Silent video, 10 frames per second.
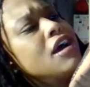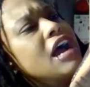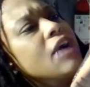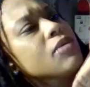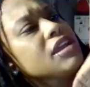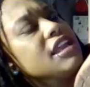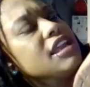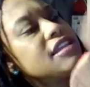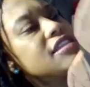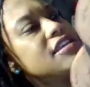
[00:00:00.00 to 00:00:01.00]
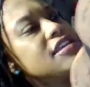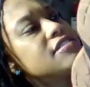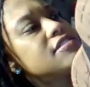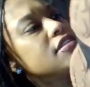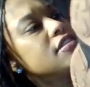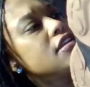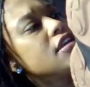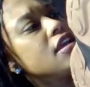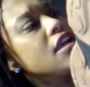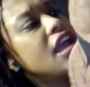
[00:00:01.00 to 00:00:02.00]
I really like this.
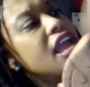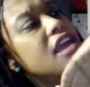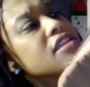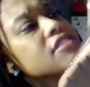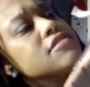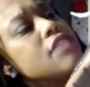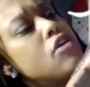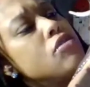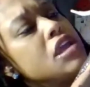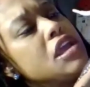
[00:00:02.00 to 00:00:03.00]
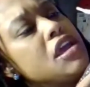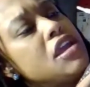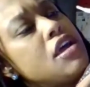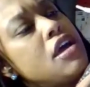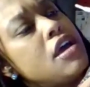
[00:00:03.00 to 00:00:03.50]
And it's sewn in.